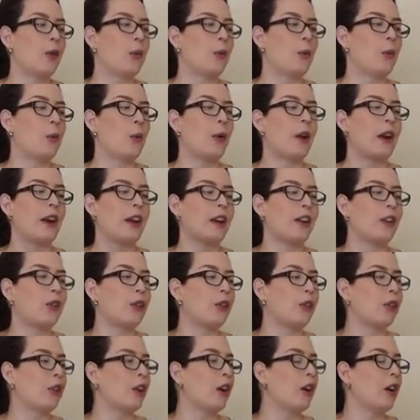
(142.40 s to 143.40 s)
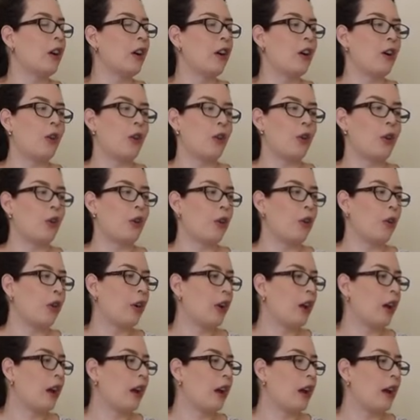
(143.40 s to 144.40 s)
when
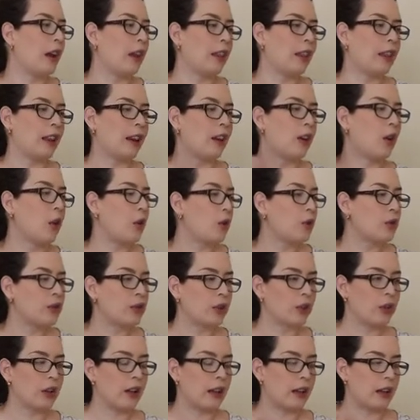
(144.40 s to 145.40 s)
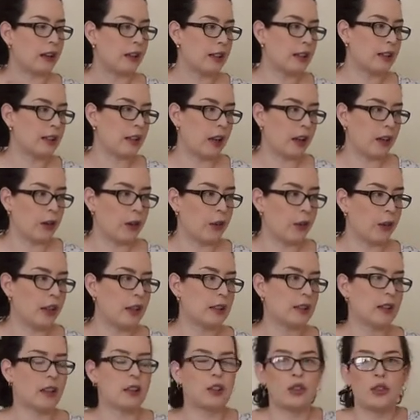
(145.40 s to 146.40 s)
or the notes or these kind of
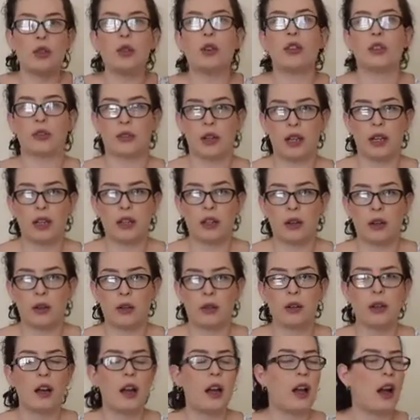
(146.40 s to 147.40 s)
things that you already know.